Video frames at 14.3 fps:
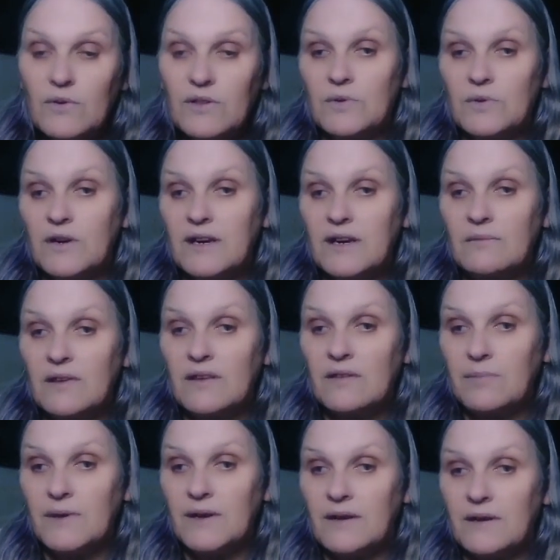with working with
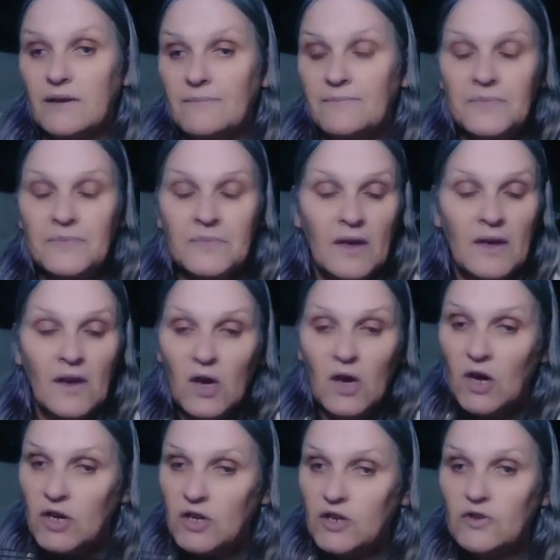spirit.
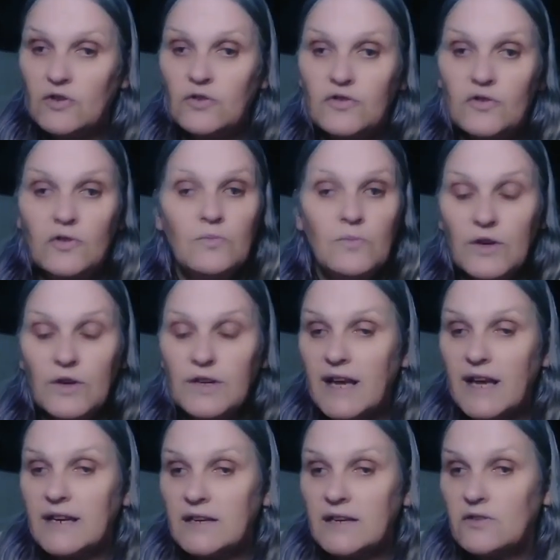You don't want
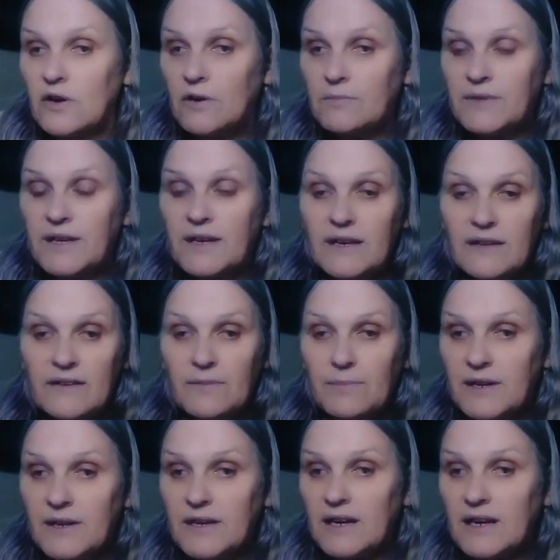any Tom, Dick and
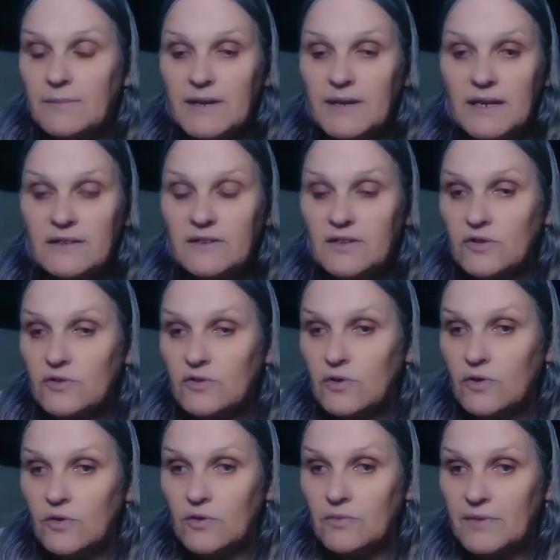spirit coming into your
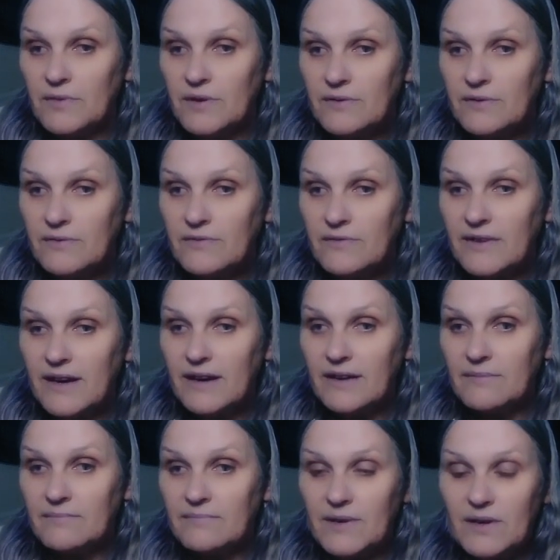home,
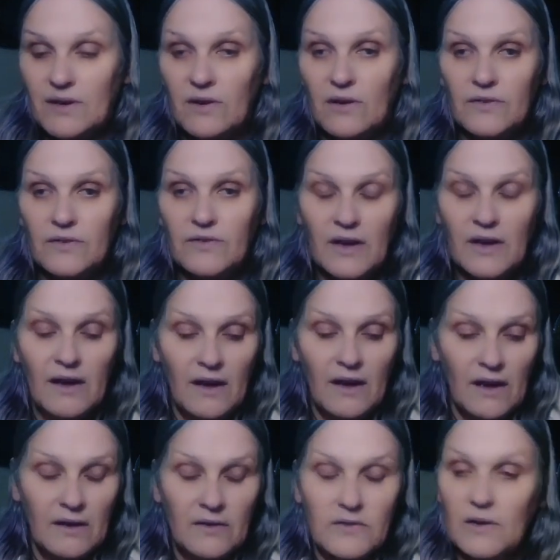right? Because
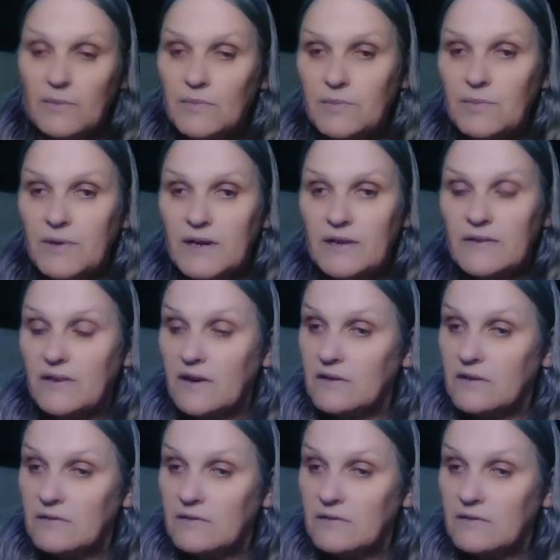some spirits